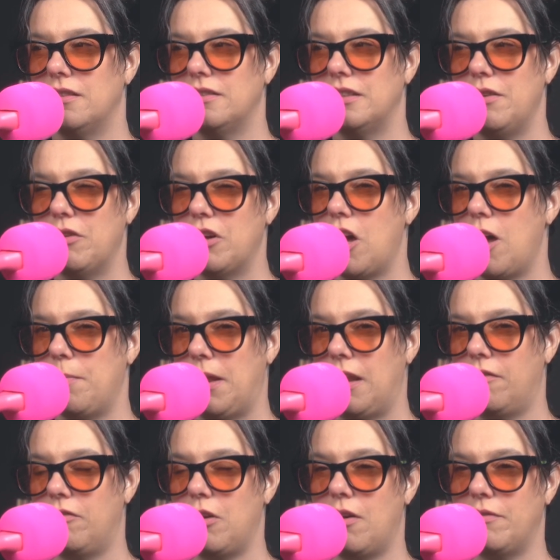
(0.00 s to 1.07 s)
Leave a comment
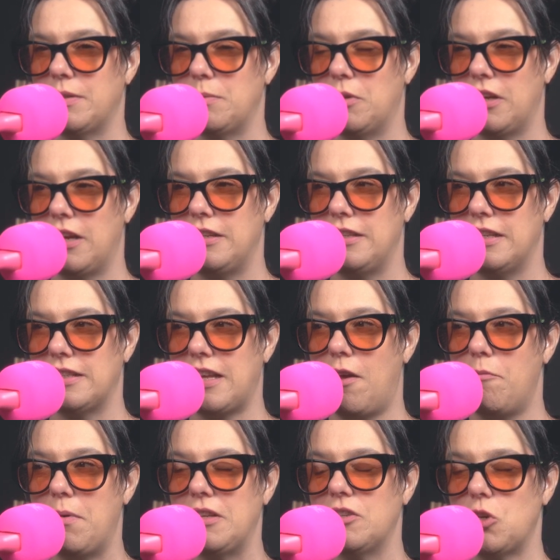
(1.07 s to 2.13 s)
if you have some good ideas.
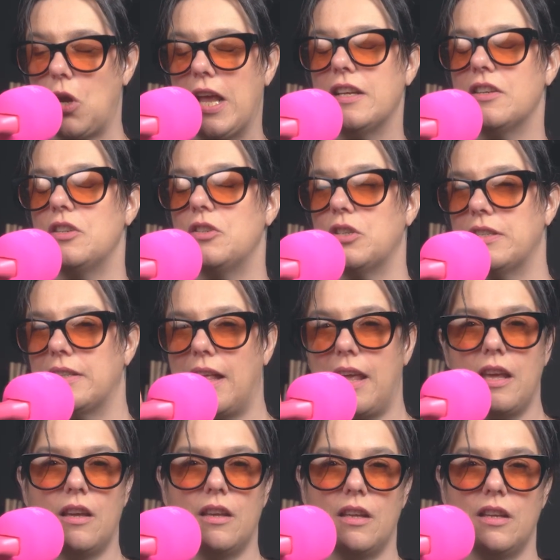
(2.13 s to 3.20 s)
I've been trying to just
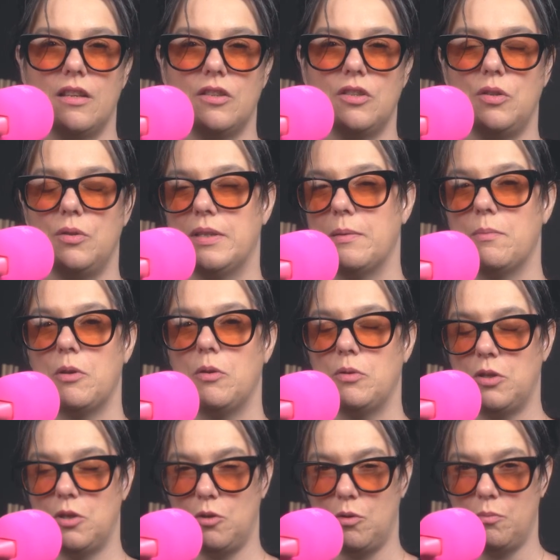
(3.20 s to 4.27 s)
like do some
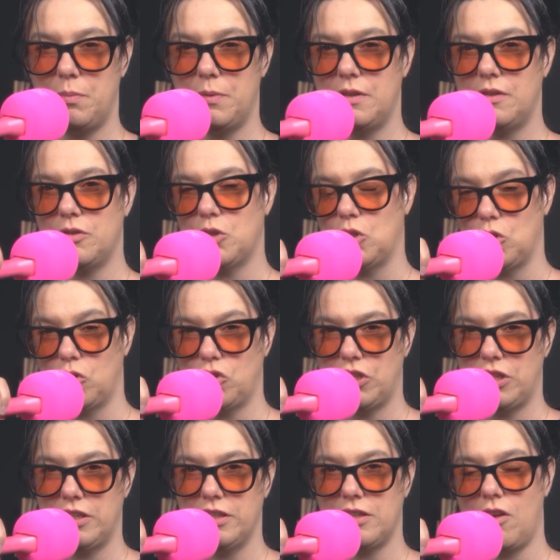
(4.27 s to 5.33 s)
YouTube
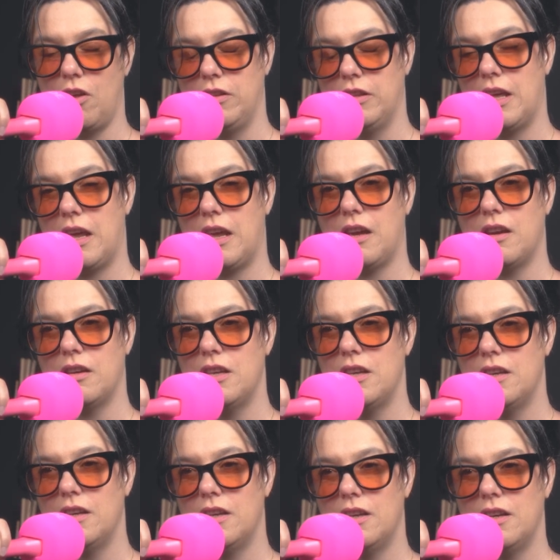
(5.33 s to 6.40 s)
searches on like
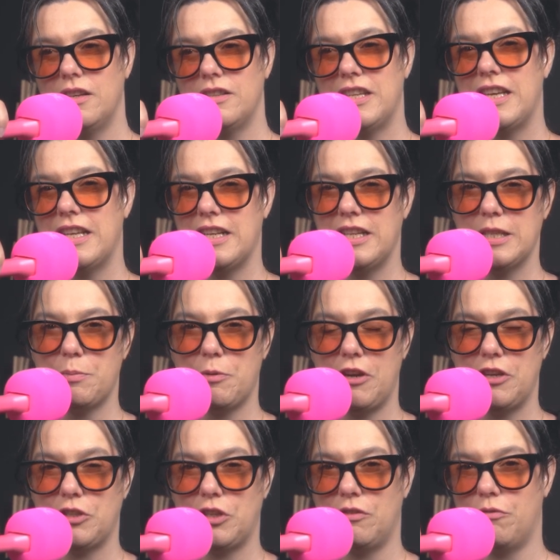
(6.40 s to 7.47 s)
to get
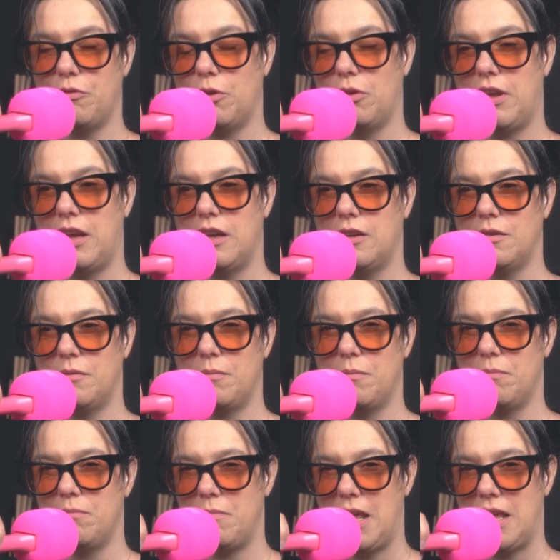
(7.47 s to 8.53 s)
inspiration for like
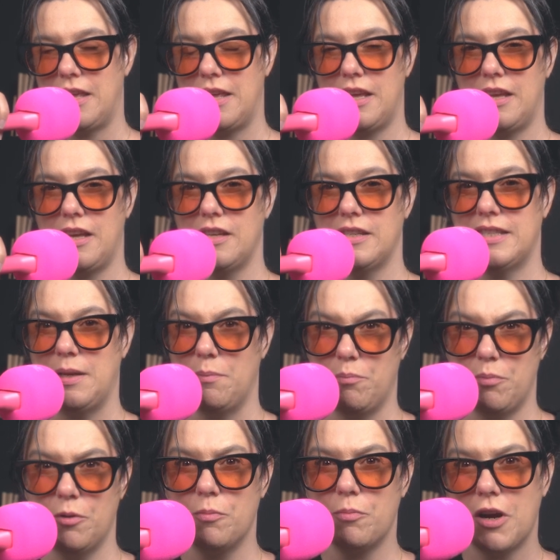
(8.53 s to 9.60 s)
making
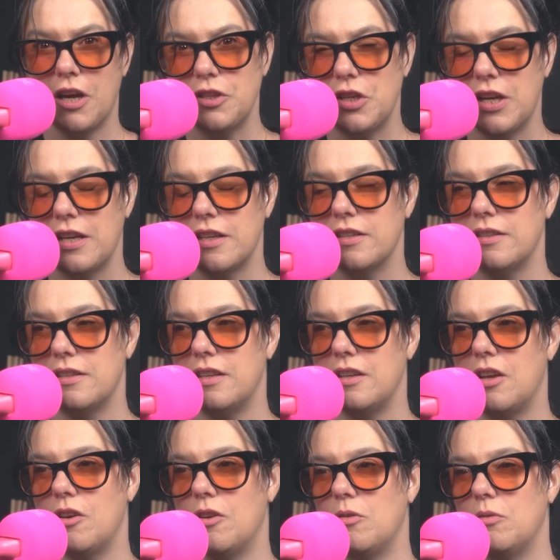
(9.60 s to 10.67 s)
simple projects, you
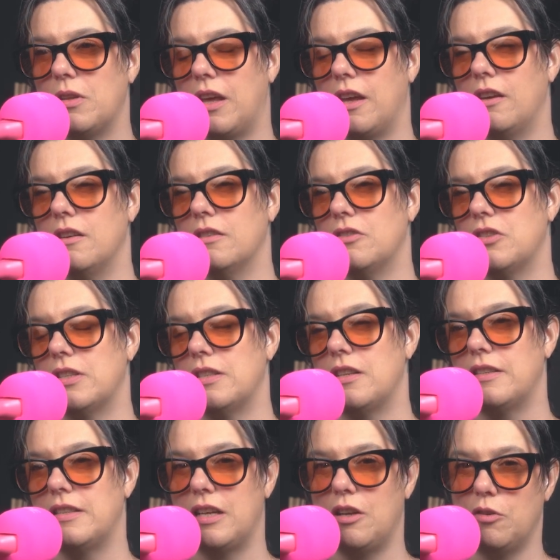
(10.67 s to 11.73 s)
know, like just
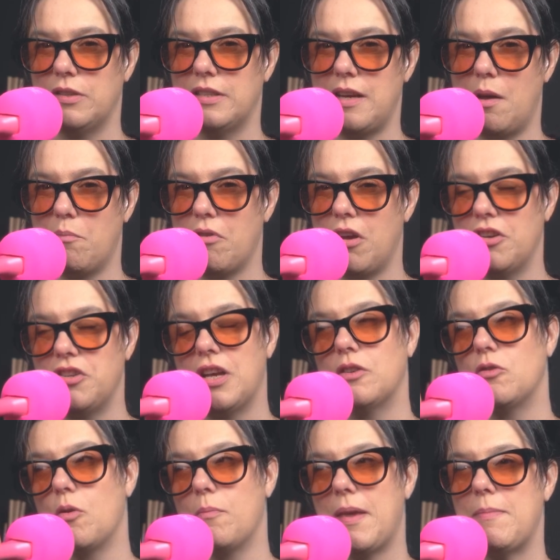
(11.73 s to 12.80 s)
a single step
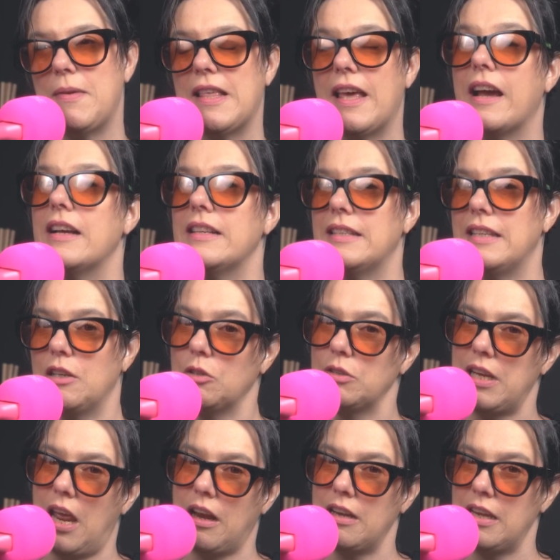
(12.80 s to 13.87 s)
project or maybe like a single
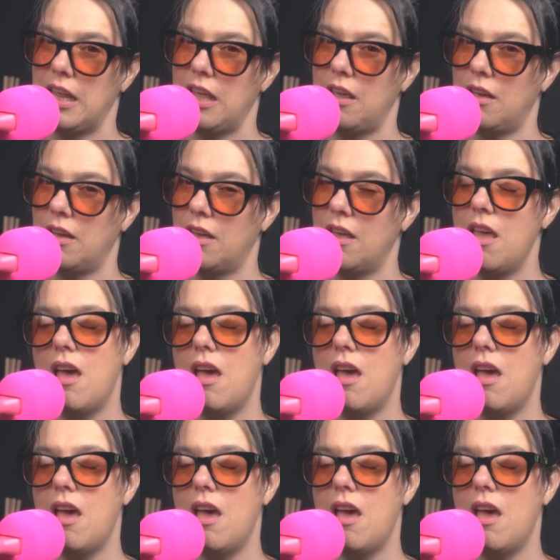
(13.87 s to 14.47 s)
technique.